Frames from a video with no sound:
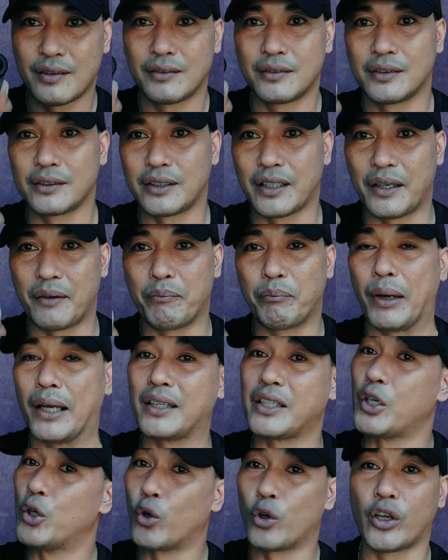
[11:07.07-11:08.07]
Okay, but
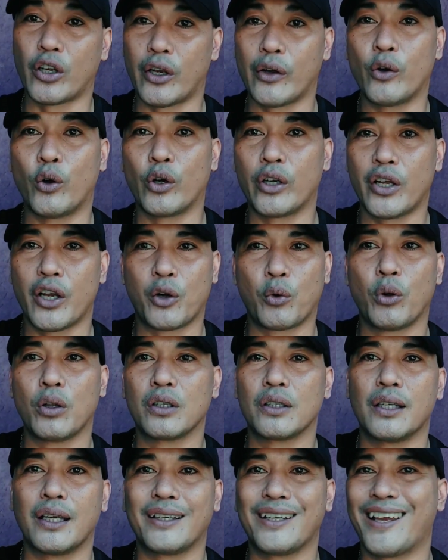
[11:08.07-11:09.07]
the audio
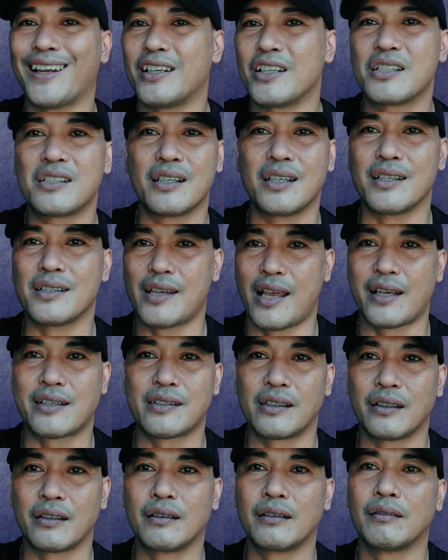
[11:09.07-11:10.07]
quality again is
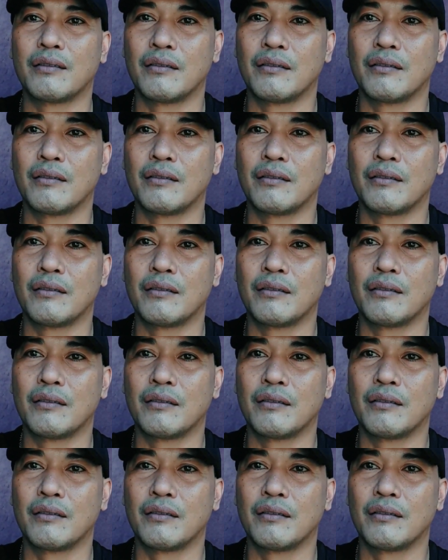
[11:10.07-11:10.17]
excellent